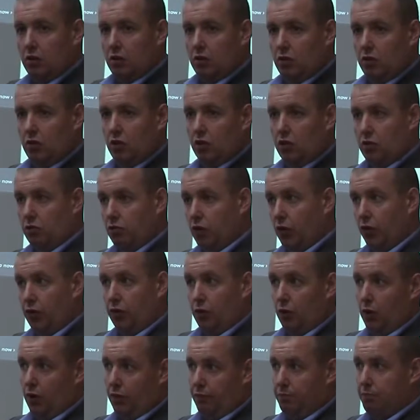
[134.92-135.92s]
Just to run
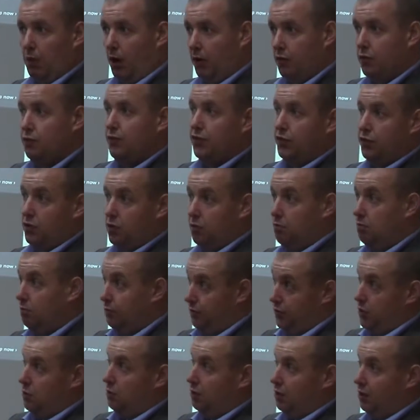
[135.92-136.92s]
through a
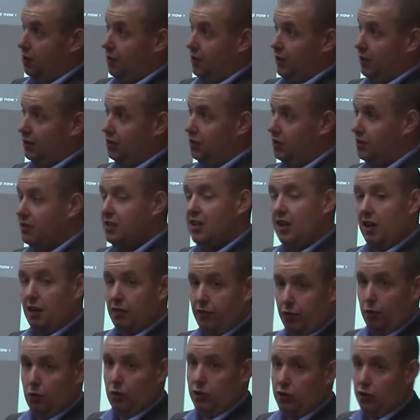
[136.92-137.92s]
few other things, as Tier
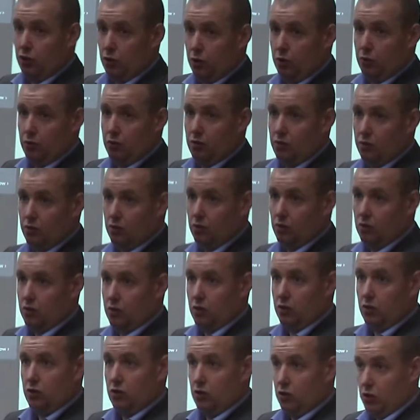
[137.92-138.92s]
4 students,
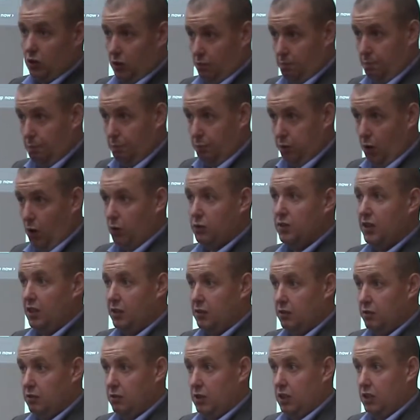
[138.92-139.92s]
there's a
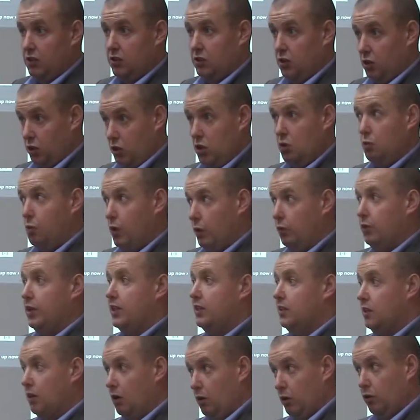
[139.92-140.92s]
process is that you will need
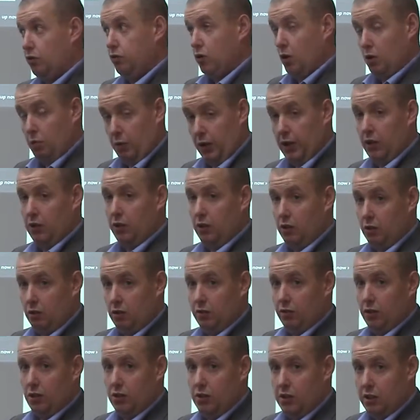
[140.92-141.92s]
to go through when at the
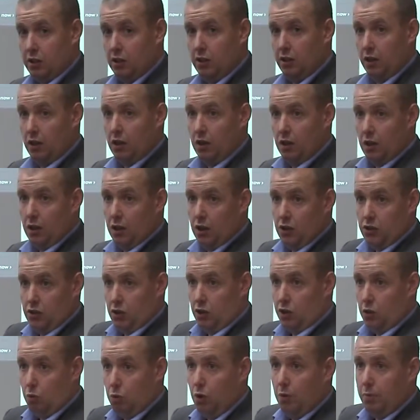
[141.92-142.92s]
university. So
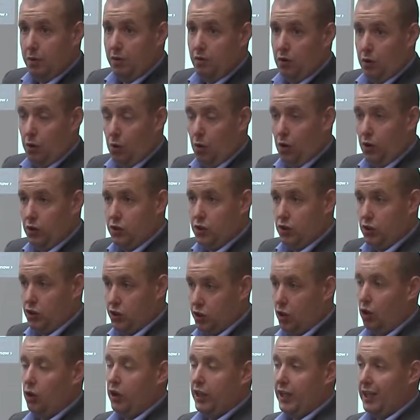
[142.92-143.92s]
you will be required to
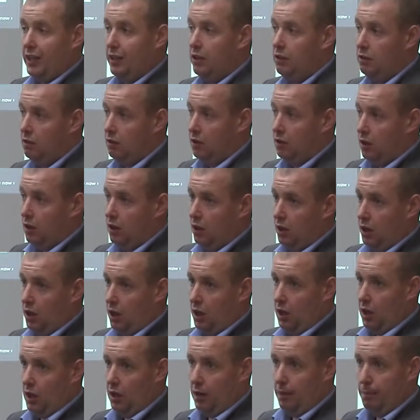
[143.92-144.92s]
sign in,
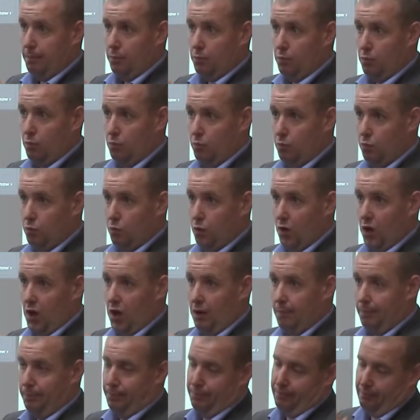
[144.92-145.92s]

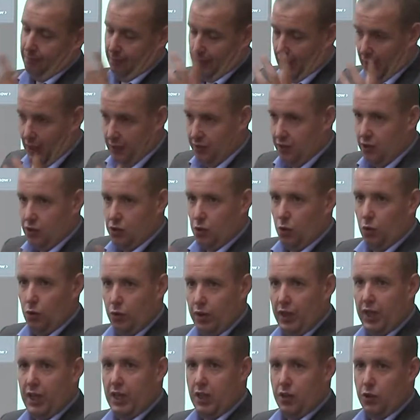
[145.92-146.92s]
as it's called,
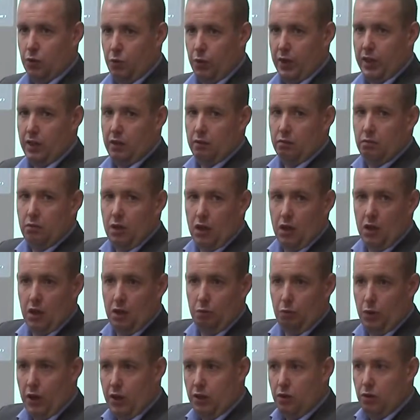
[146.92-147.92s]
each week,
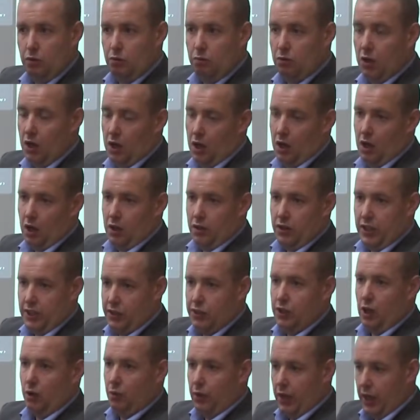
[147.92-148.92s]
where you need to
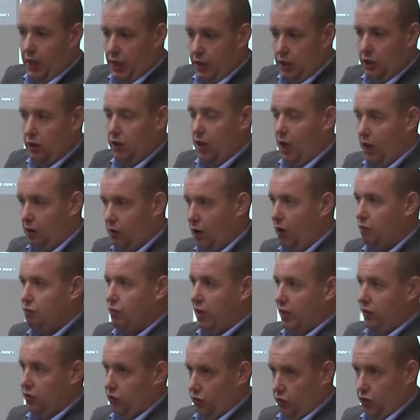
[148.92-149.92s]
go in and
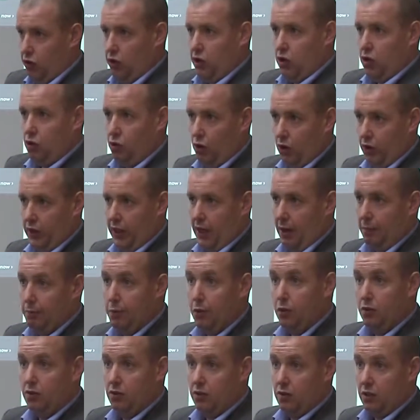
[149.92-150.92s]
register that you're on campus.